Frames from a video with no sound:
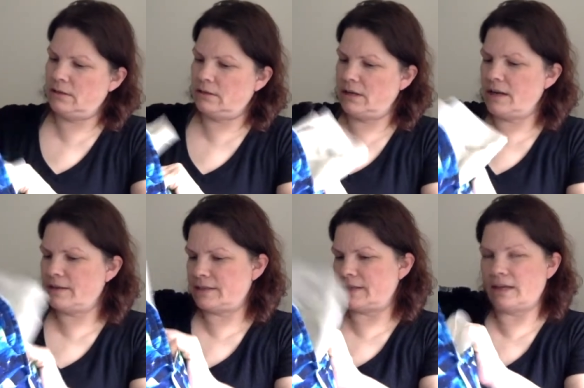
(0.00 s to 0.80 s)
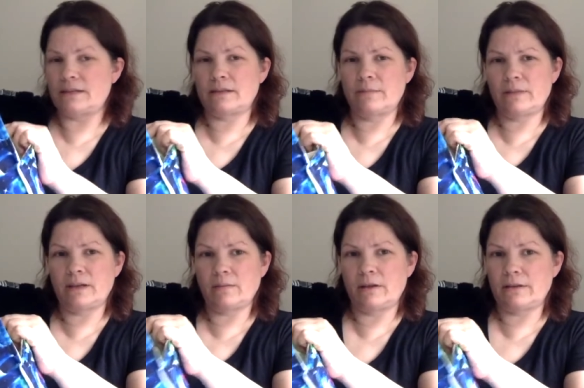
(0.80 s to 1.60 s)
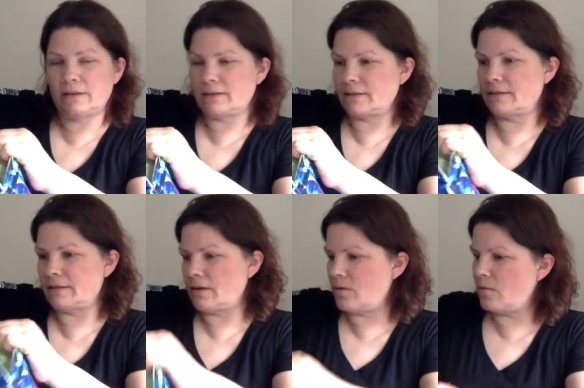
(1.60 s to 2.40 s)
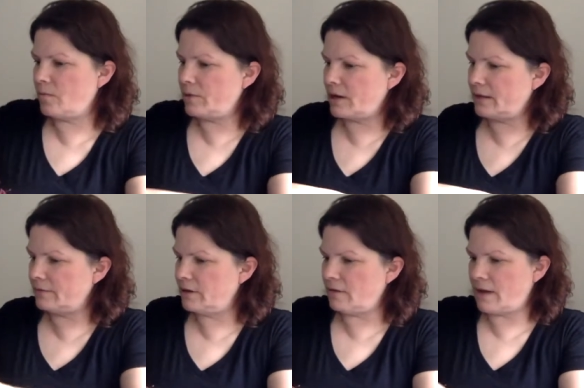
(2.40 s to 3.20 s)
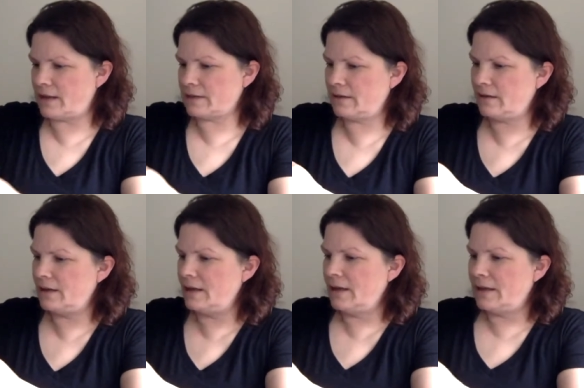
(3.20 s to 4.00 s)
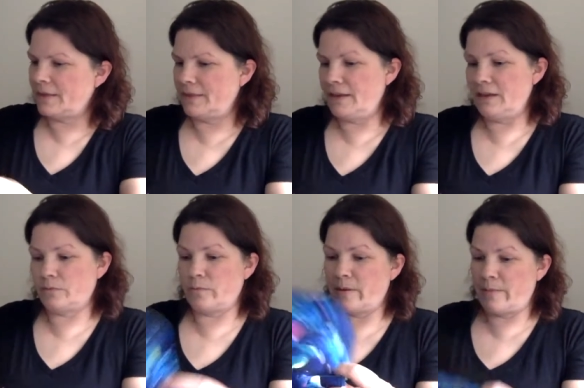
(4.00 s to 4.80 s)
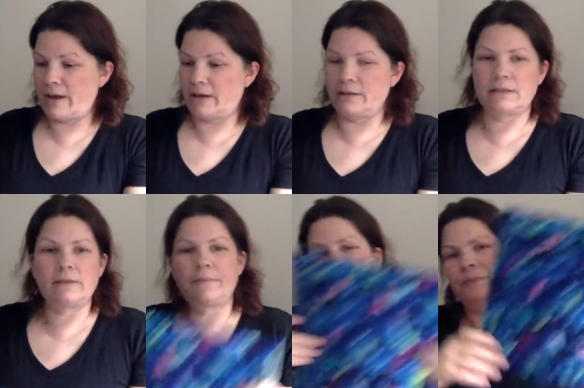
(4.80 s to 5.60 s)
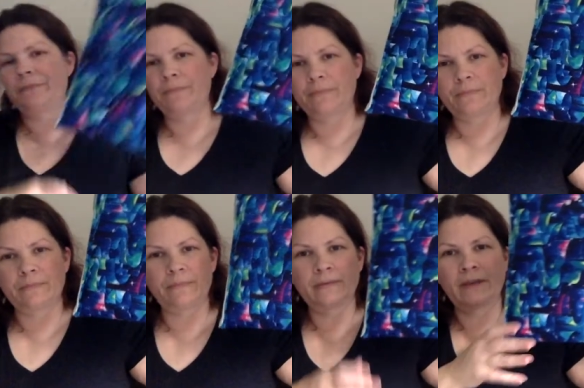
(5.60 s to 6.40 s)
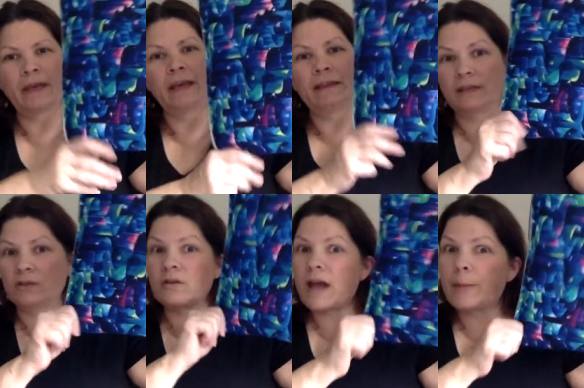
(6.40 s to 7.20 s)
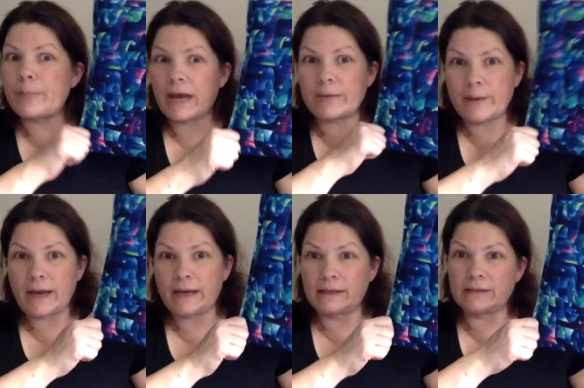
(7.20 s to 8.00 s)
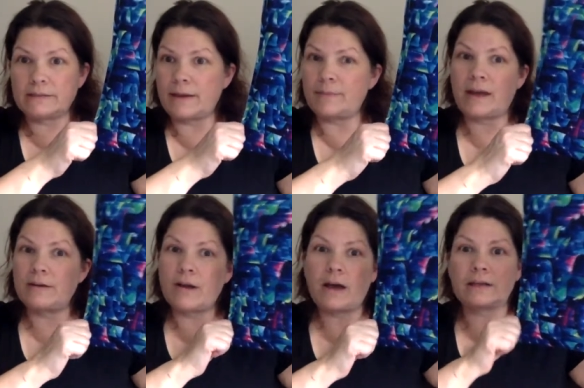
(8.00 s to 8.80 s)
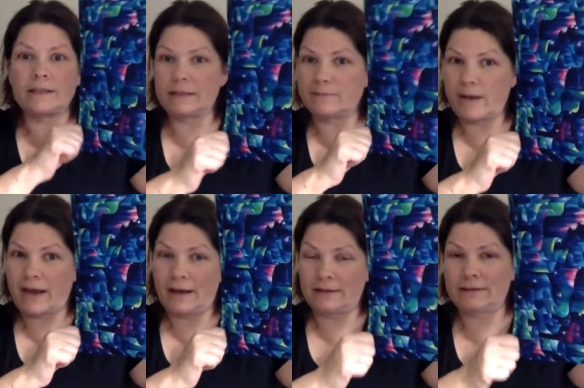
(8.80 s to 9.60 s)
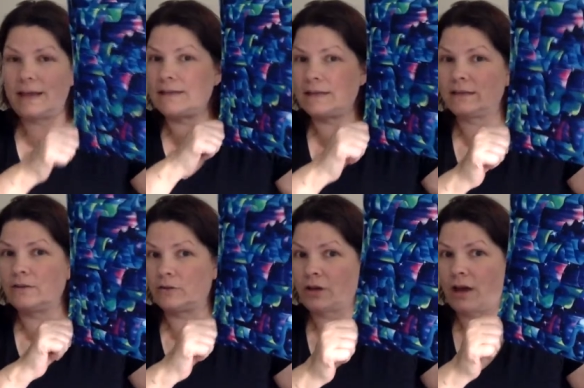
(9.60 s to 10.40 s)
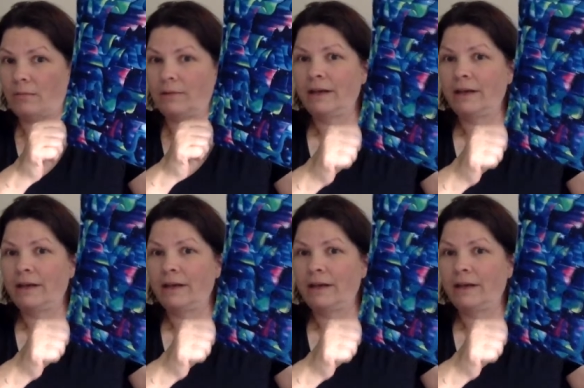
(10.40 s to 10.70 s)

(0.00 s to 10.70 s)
can I say something about this? So when I lived in Alaska, these were my bags. These are not bad bags. I'm not knocking these bags. They did their job.